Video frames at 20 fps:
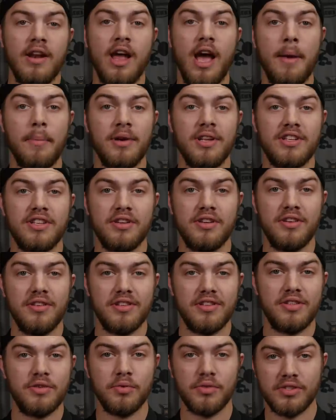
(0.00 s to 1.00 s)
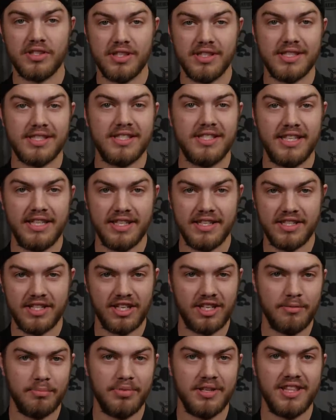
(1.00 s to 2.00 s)
Now I'm going to show you the tools list needed
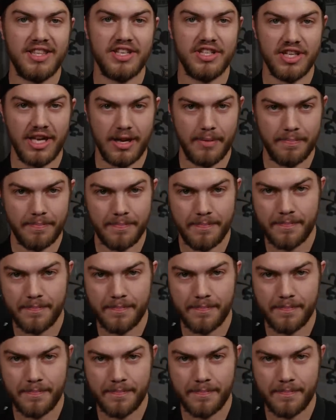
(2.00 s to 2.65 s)
to complete the job.